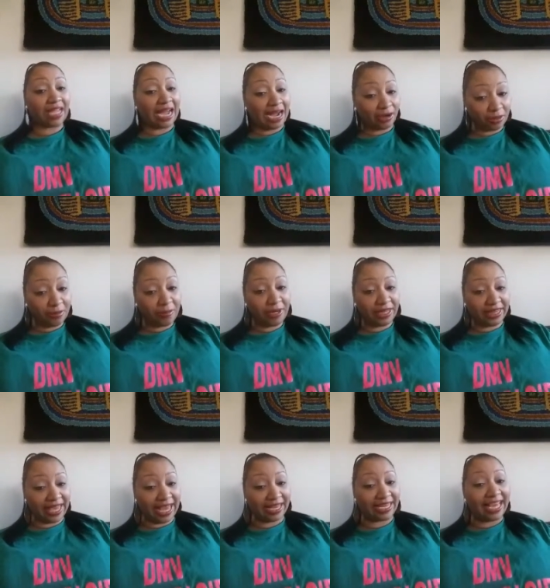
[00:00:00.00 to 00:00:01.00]
I'll
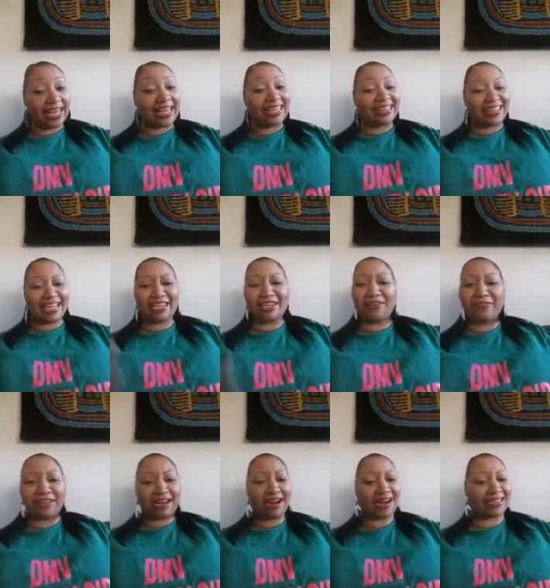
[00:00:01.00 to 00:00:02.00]
repeat that. Thank you
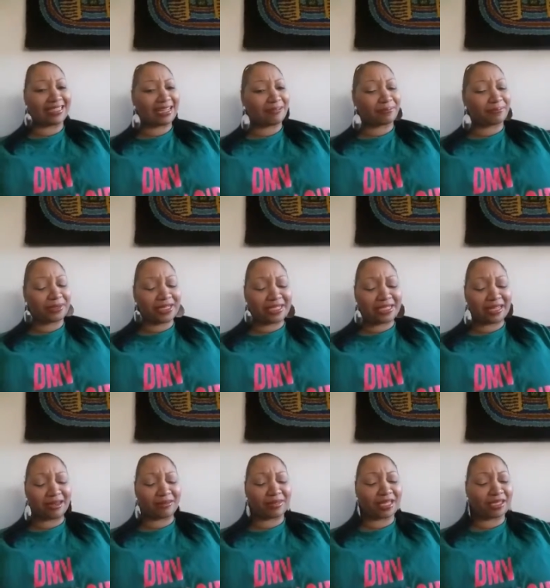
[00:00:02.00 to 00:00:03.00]
for the hearts. I
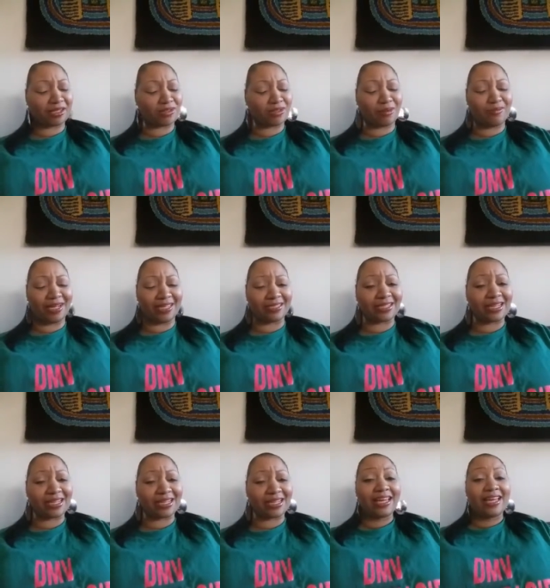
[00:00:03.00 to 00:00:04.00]
appreciate them. Thank you so much.
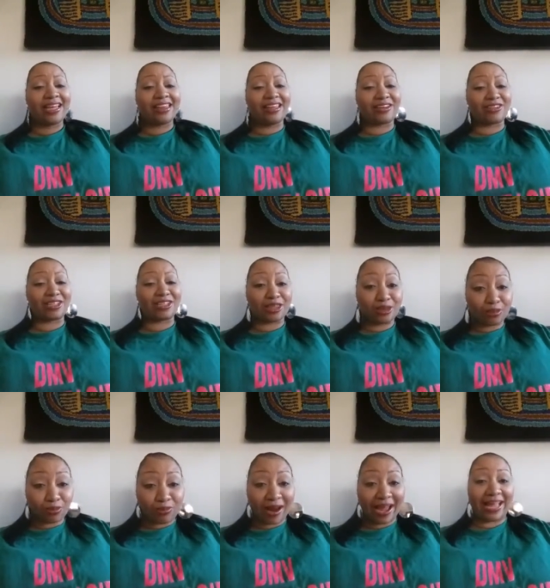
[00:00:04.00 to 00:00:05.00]
There's a
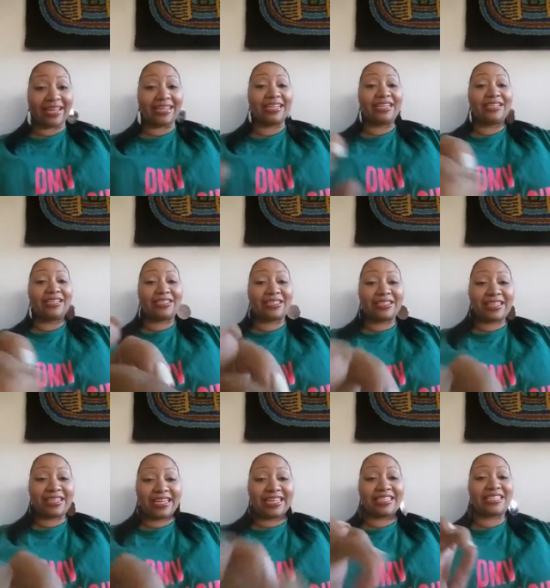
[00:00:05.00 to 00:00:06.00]
threat to
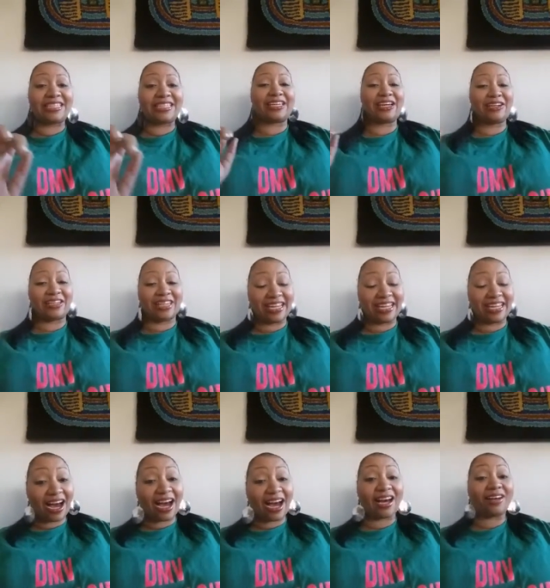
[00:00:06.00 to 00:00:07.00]
the insecurity
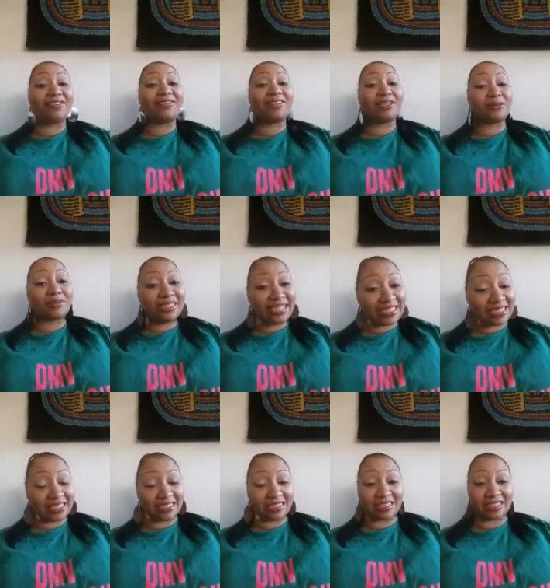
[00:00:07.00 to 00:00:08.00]
of the
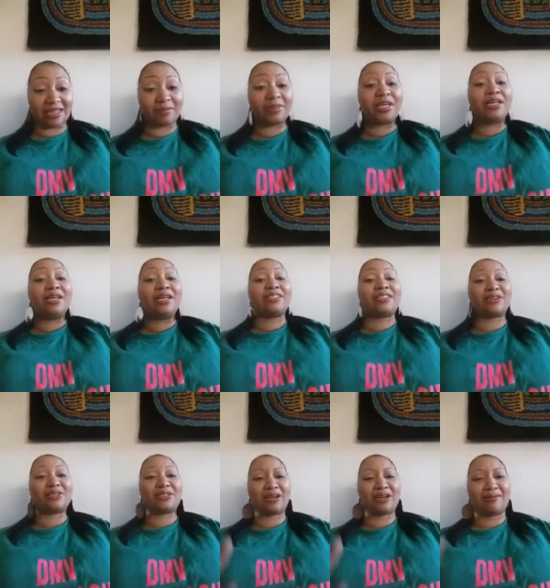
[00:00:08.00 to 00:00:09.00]
relationship.
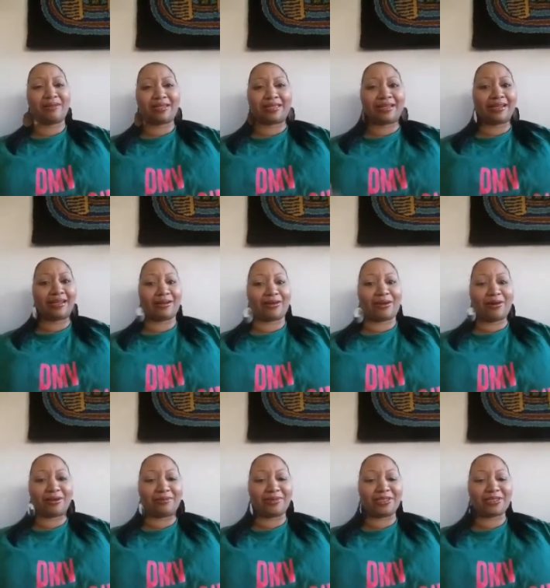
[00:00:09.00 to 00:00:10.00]
So sorry about that. Had a
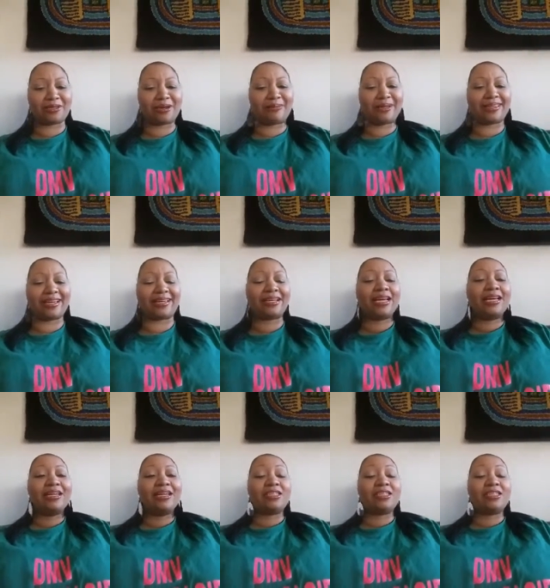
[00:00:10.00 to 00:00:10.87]
call come in. Sorry about that.